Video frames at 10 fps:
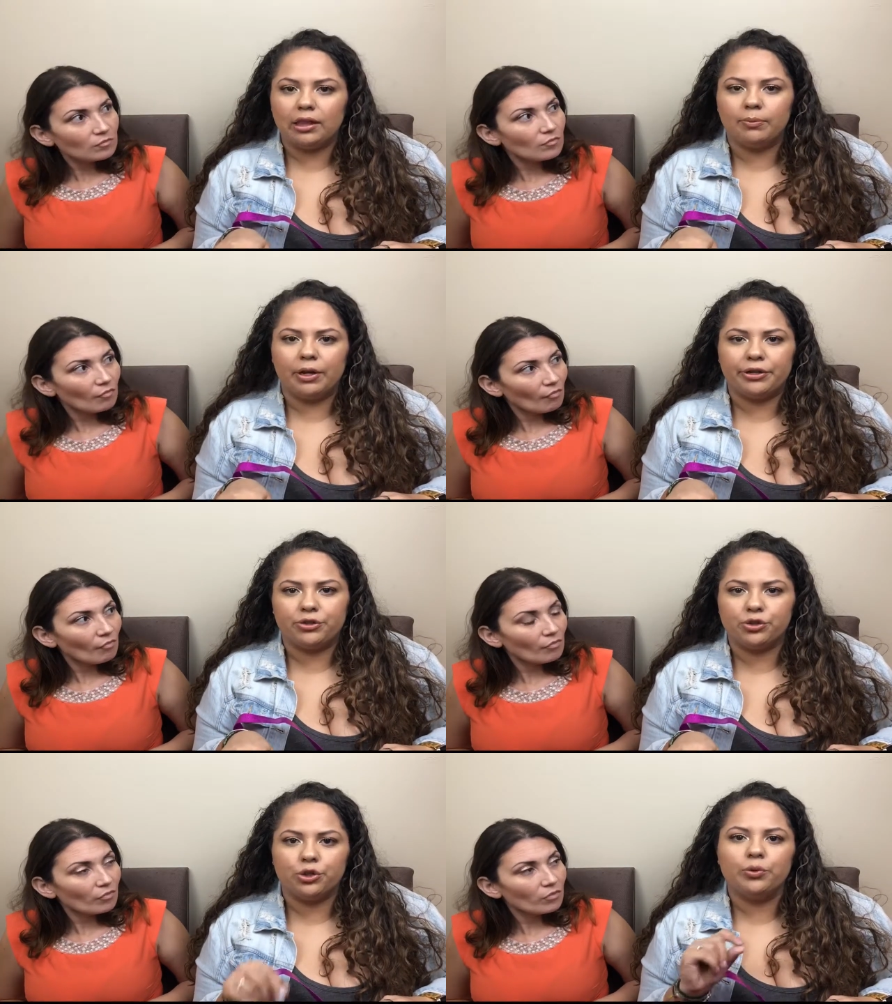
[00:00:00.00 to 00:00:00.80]
Speaker 1: had lip
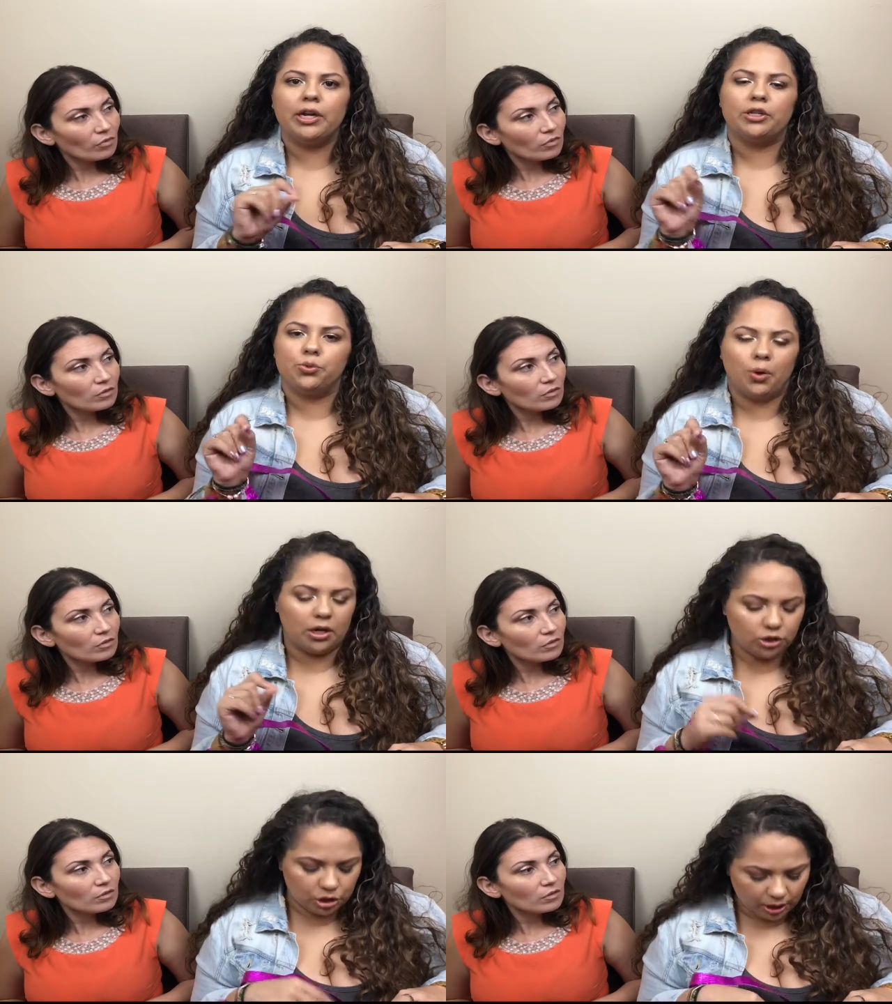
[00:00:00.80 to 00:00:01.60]
liners too, and I
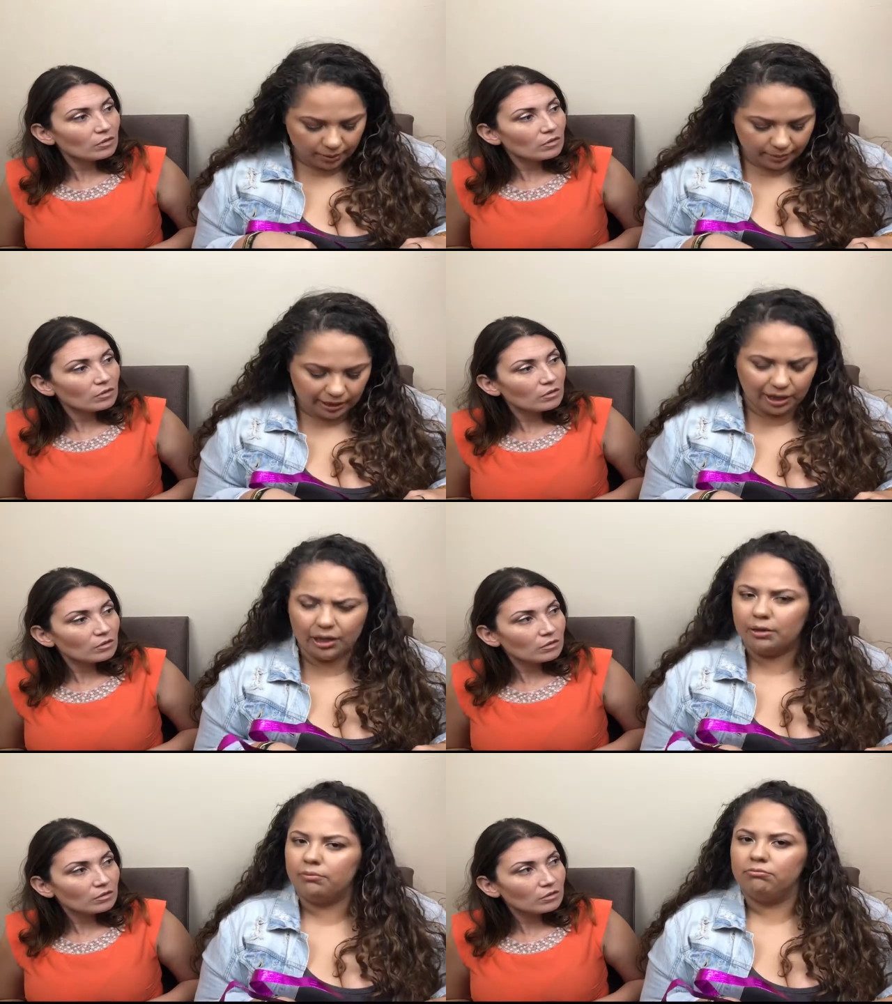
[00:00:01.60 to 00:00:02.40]
swatched them,
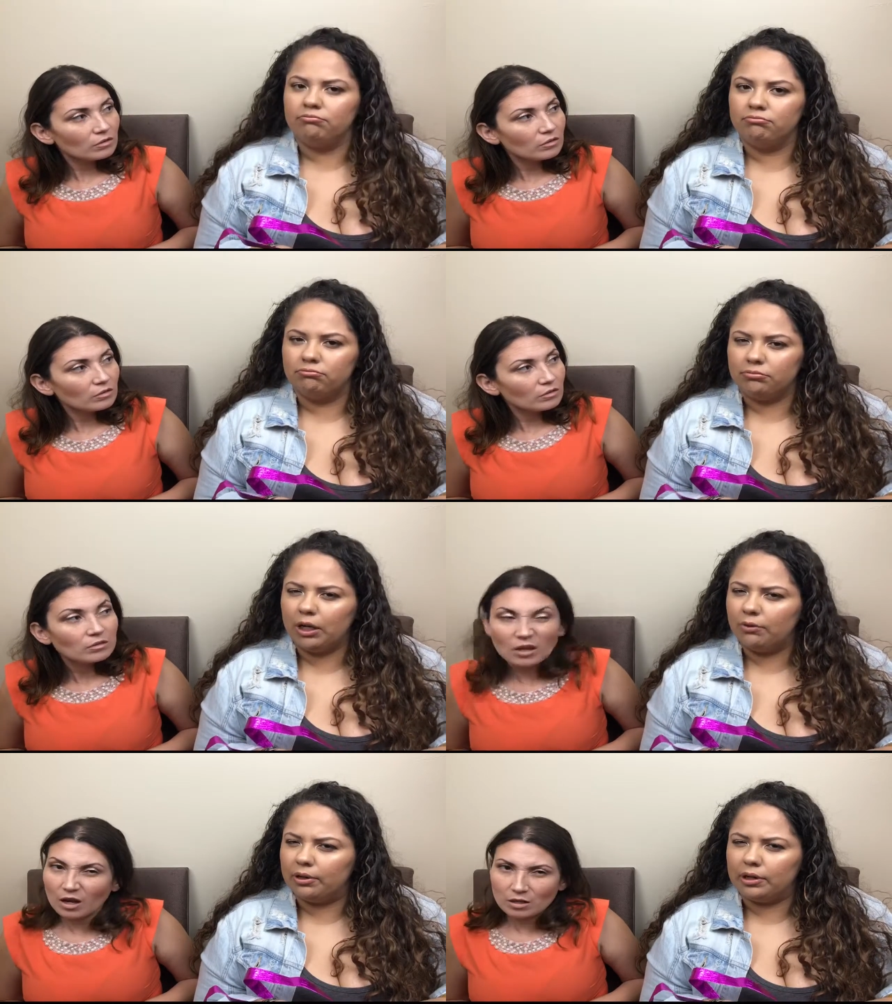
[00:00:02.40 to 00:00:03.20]
and
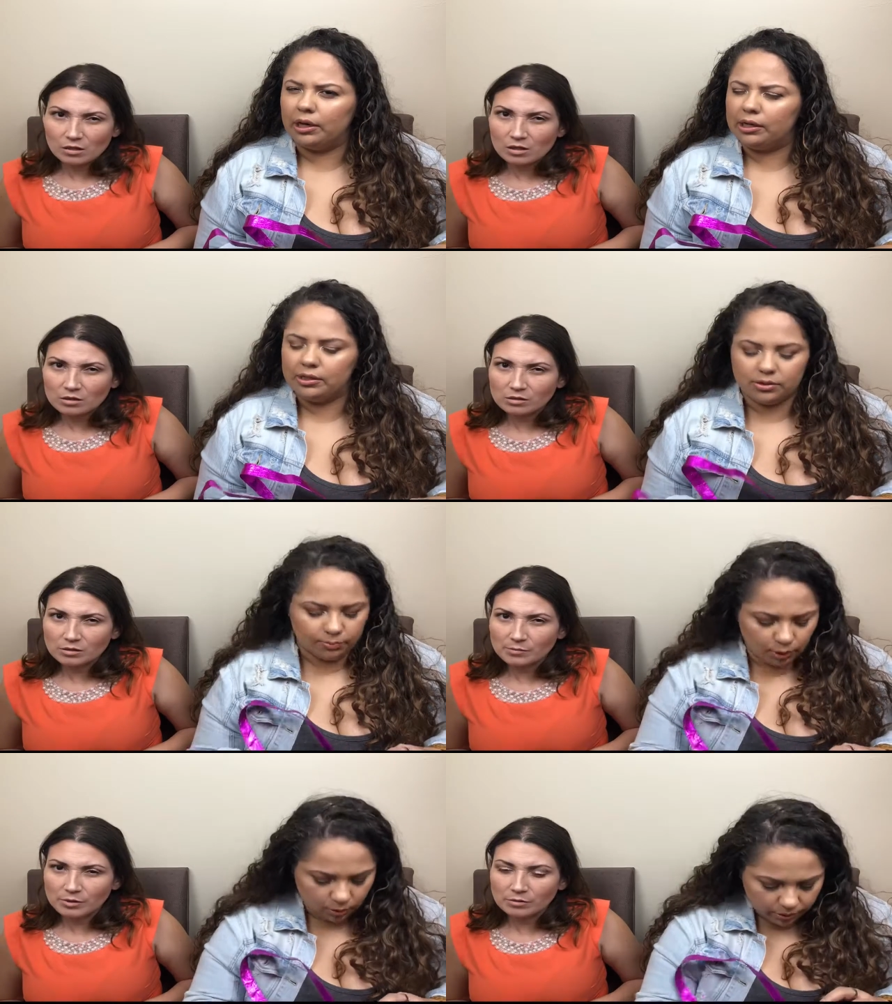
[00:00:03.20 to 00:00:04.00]
they not, were not as
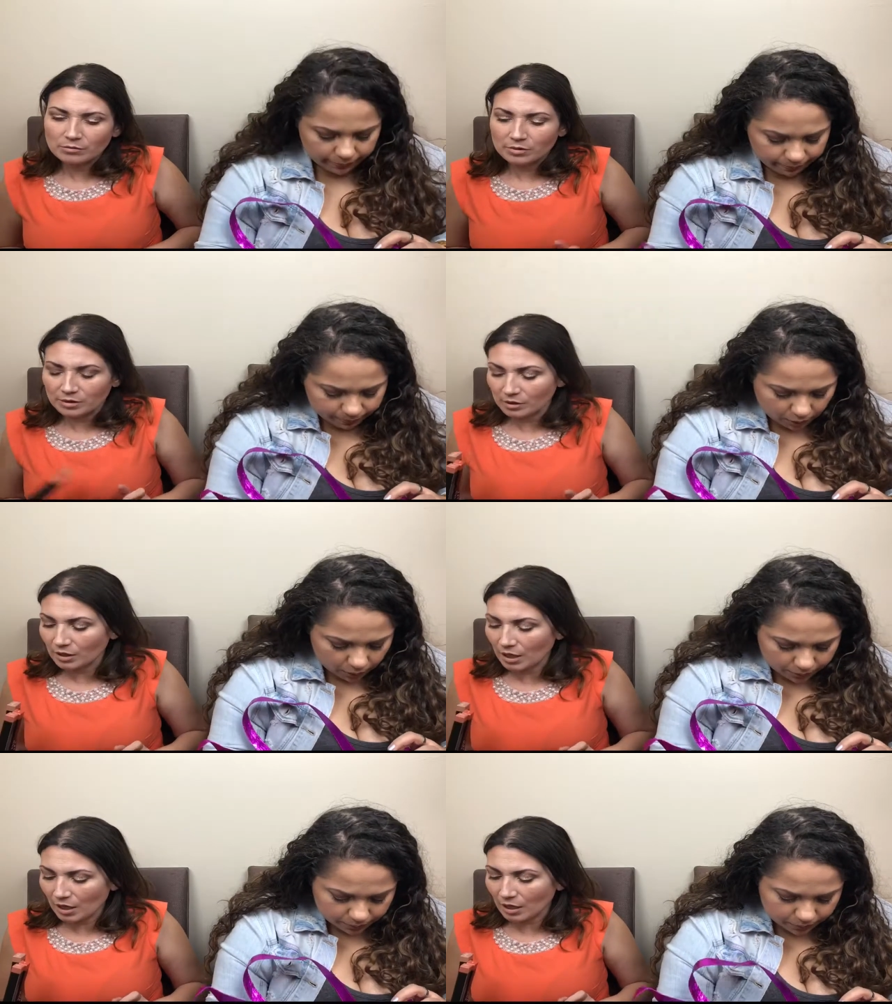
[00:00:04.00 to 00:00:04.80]
smooth. smooth.
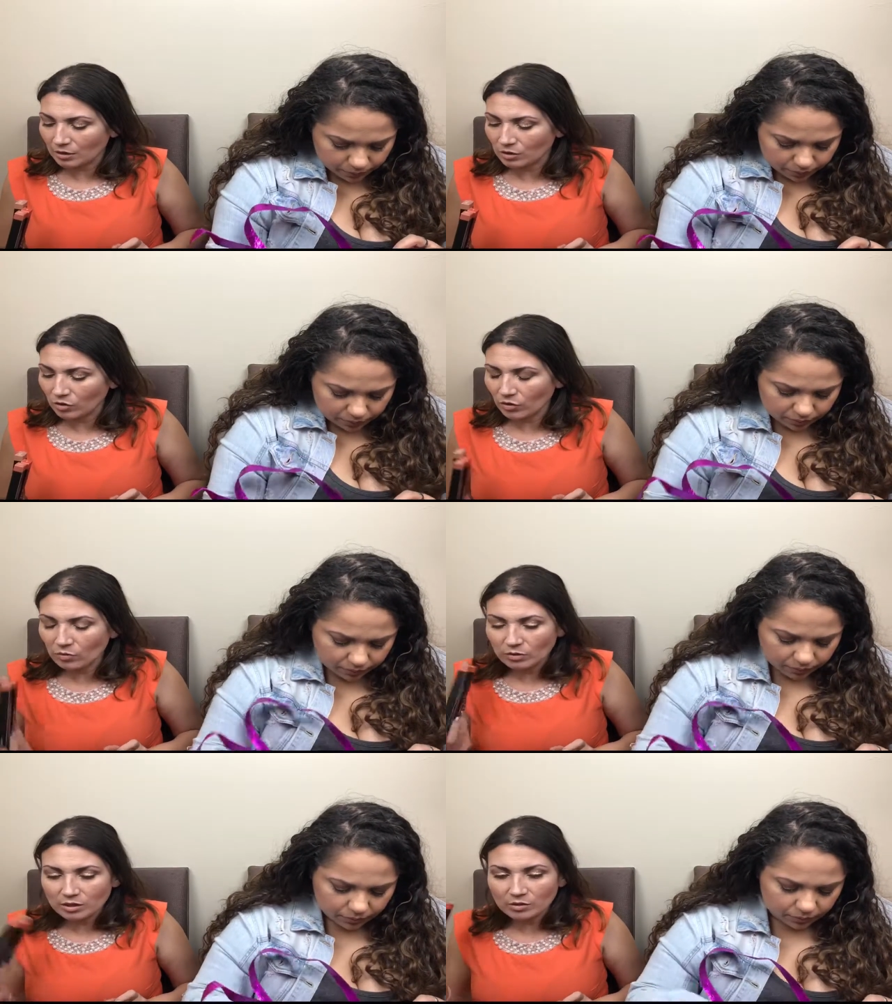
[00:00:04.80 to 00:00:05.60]
Yeah, so it
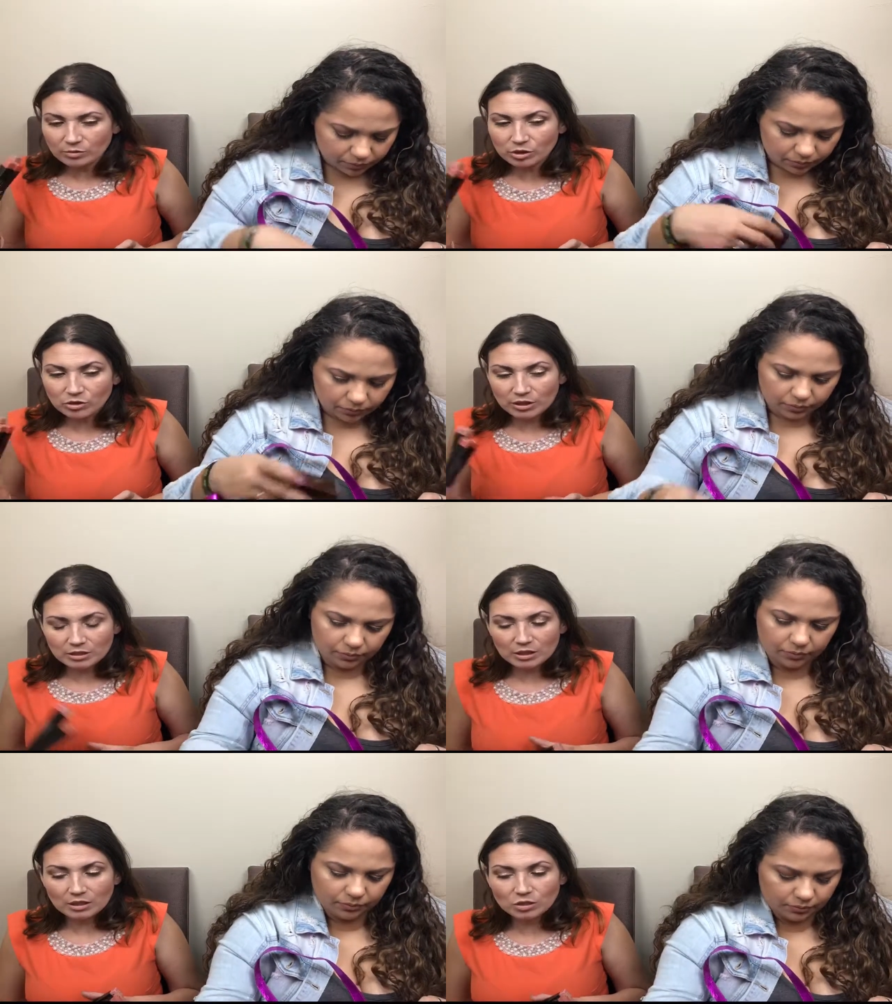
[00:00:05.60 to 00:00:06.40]
was it was
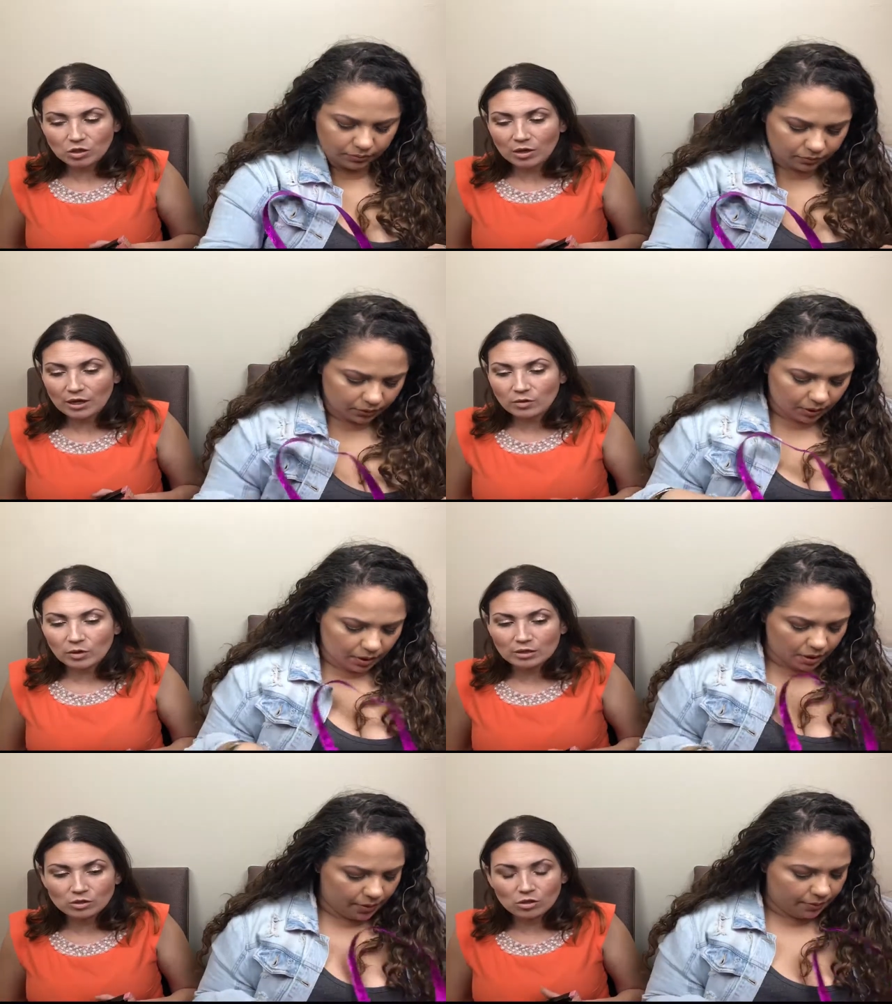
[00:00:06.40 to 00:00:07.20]
Speaker 2: crazy. So
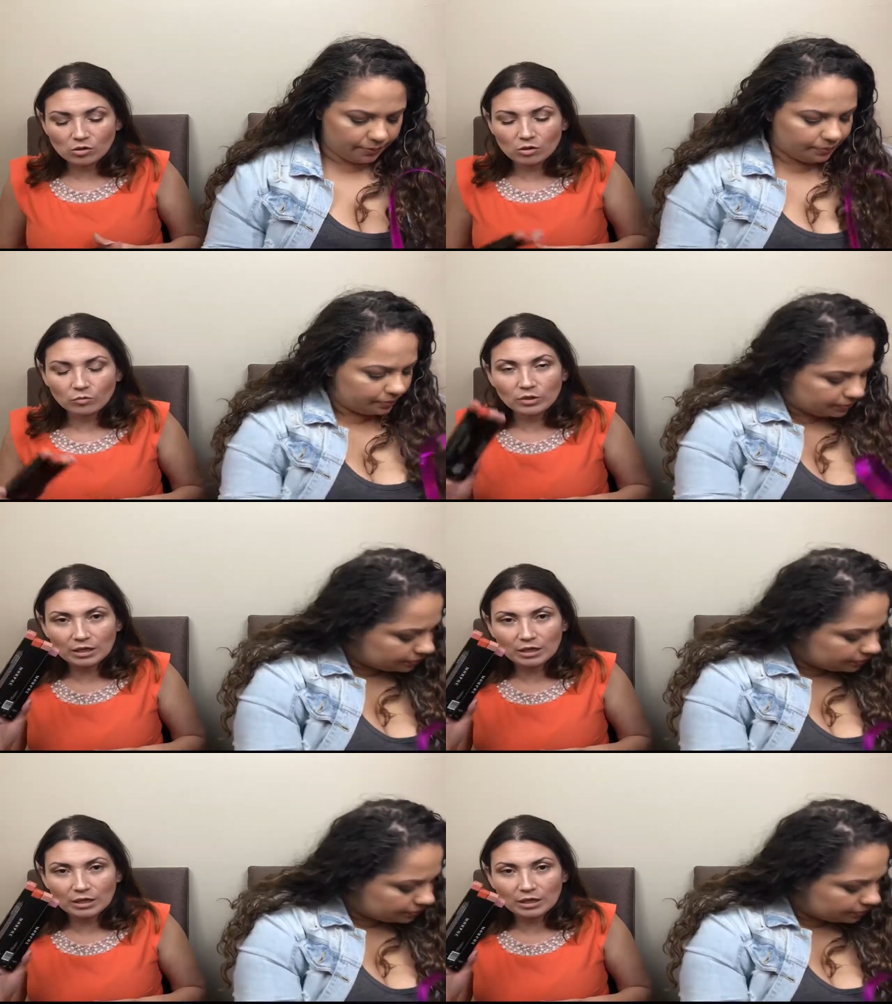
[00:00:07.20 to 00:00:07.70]
anyway, so we,